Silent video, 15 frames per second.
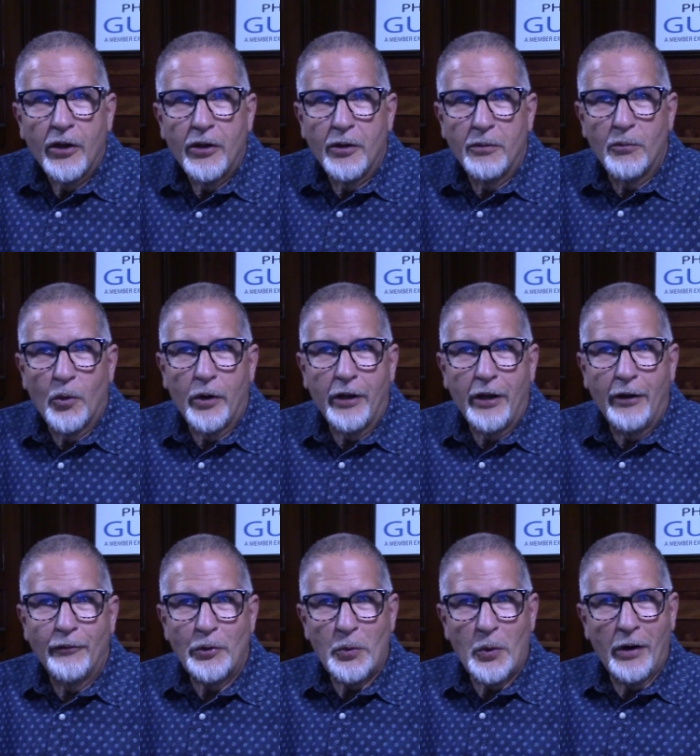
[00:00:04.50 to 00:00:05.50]
Good morning,
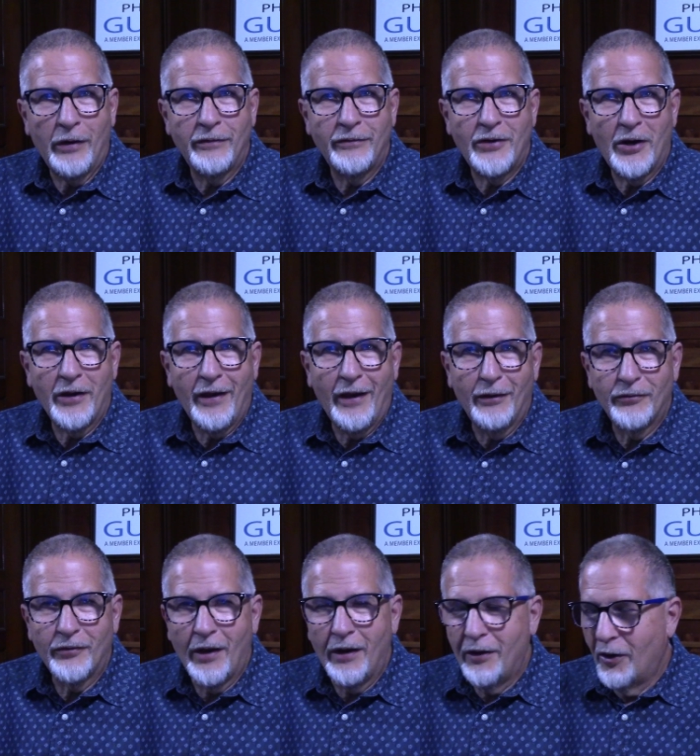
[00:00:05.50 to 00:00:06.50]
everyone. Doug
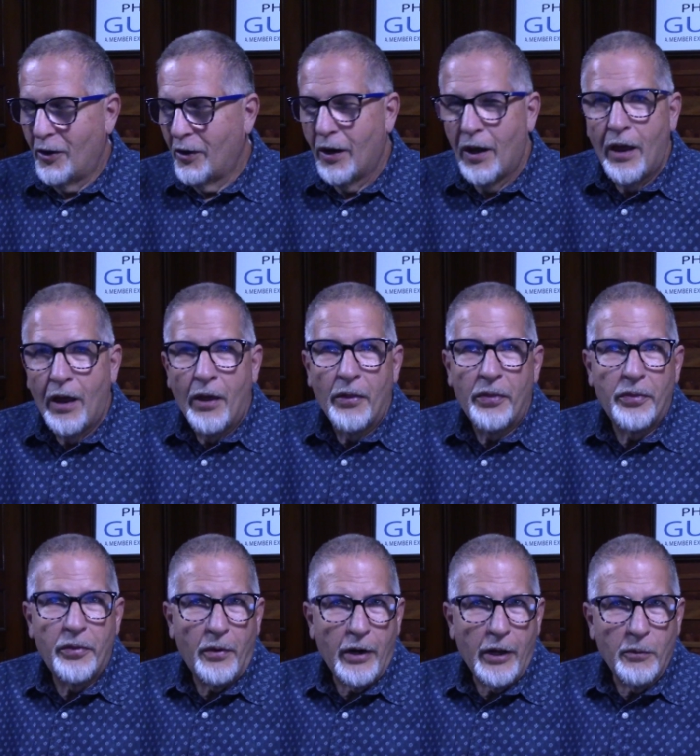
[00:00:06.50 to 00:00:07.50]
Hansgate here.
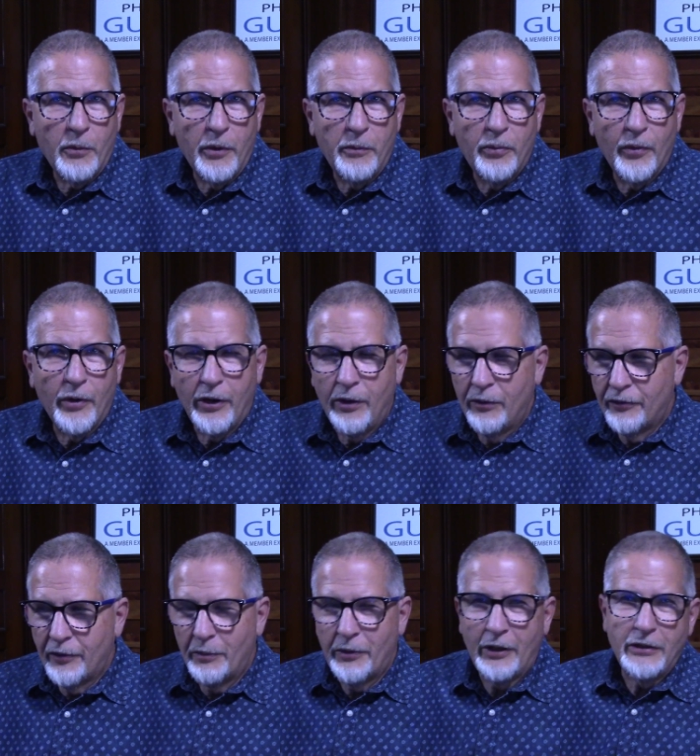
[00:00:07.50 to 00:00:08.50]
Thought I would bring you
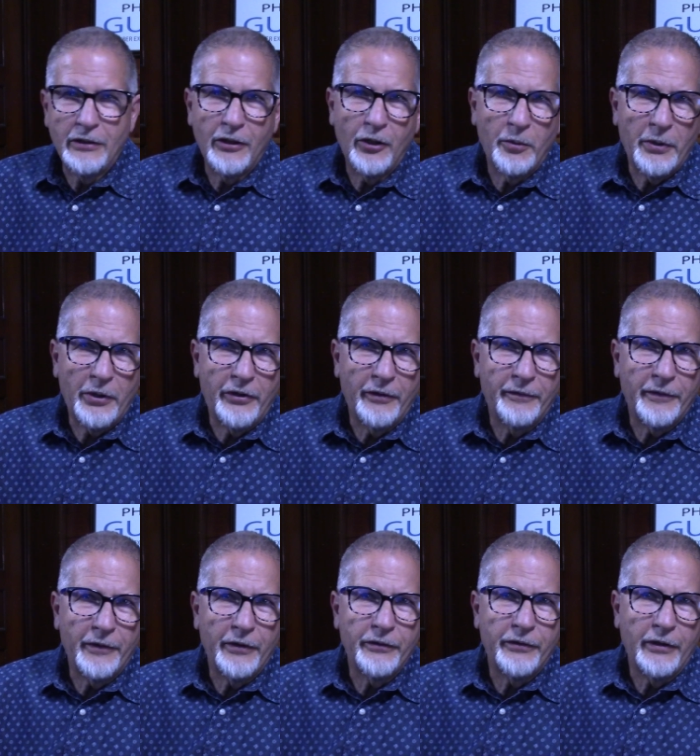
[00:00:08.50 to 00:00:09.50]
something a little bit
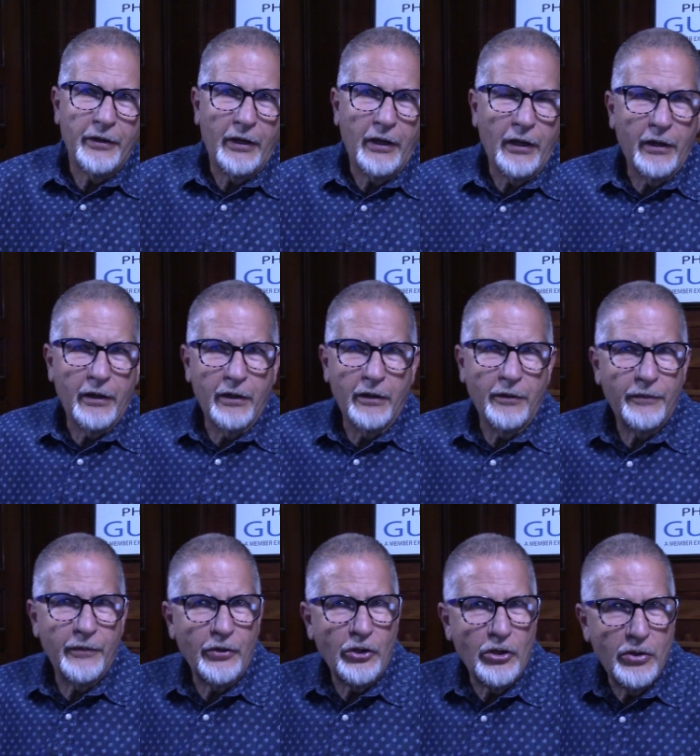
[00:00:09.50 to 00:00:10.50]
different and a
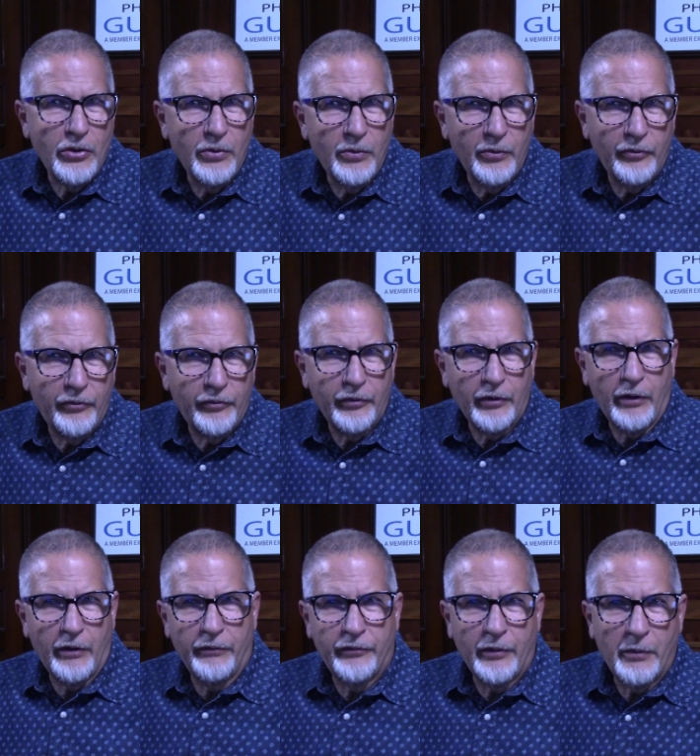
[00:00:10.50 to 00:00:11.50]
different use
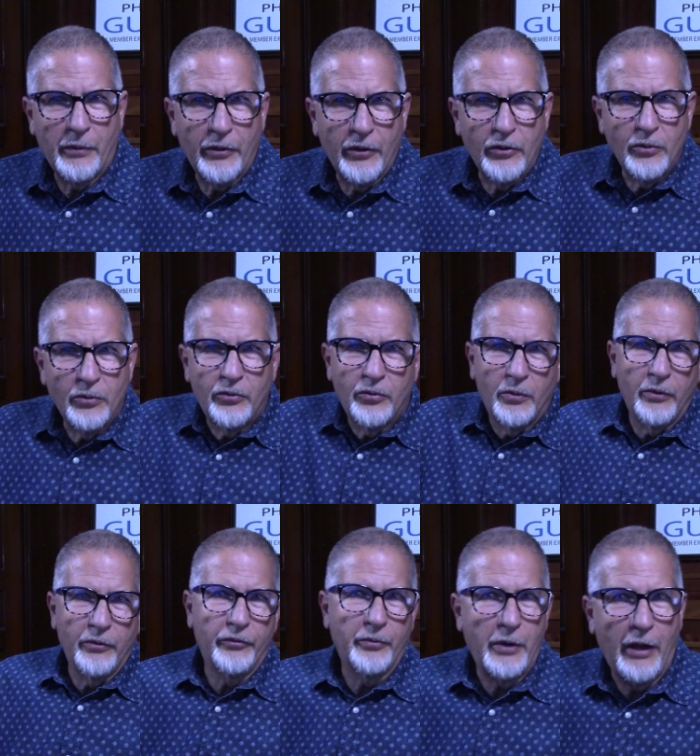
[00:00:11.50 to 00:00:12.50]
of some of the new
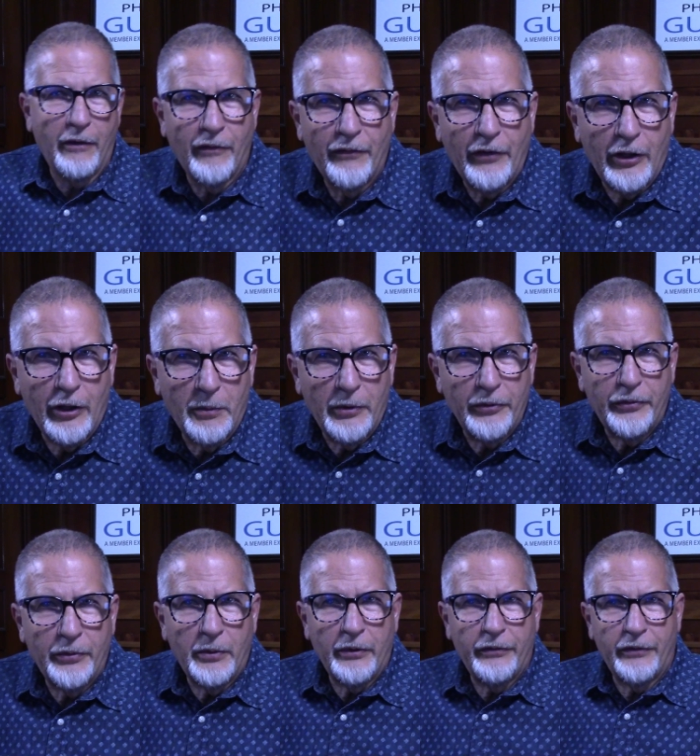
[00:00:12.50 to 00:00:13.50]
tools we have available
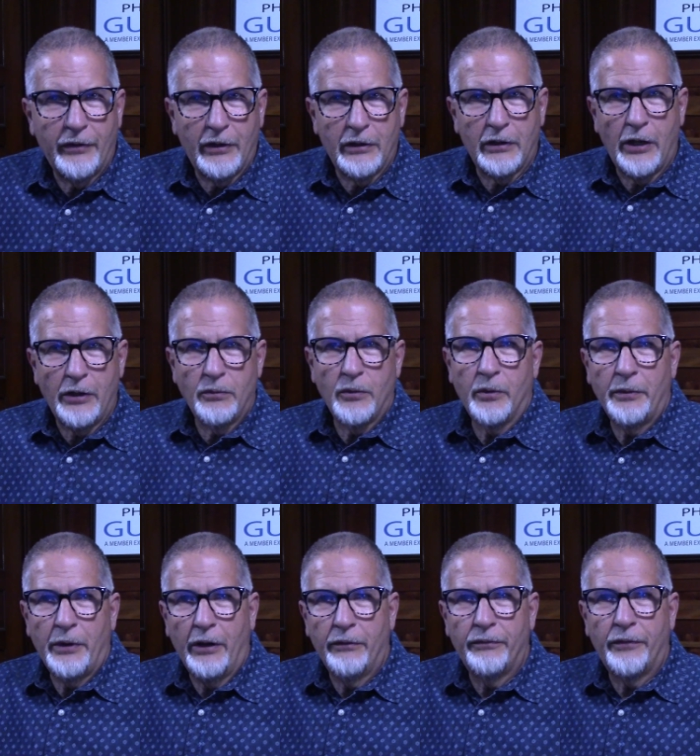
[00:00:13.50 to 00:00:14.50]
to us in Lightroom
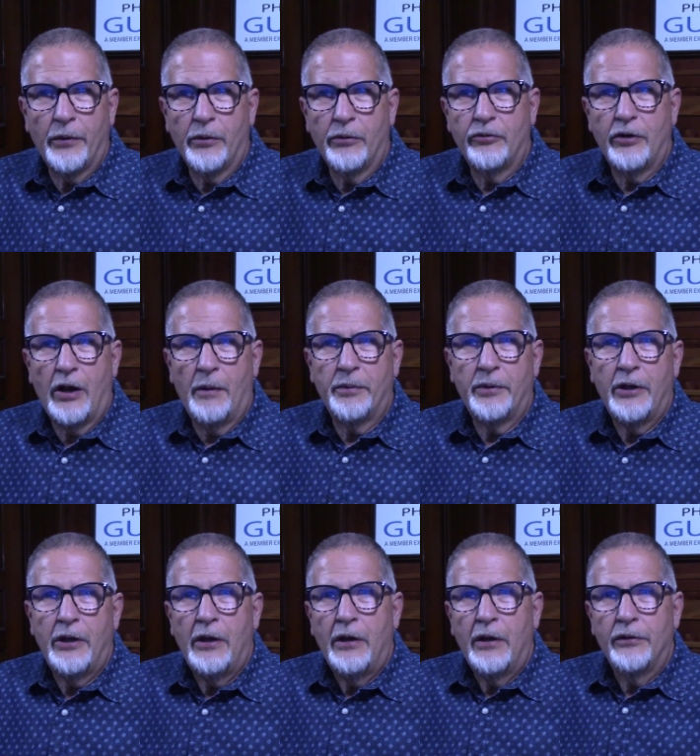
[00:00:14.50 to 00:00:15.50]
and Photoshop.
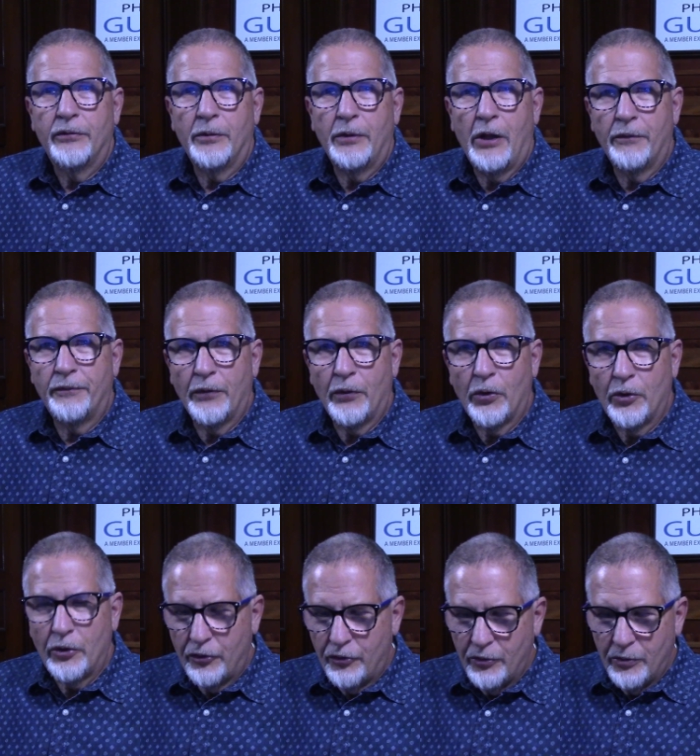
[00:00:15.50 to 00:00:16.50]
So without further
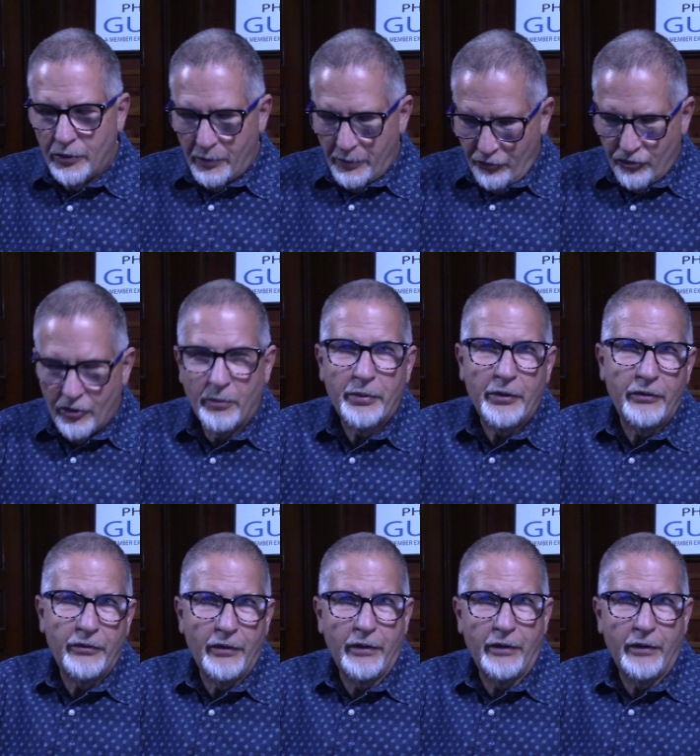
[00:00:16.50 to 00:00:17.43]
ado, let me jump into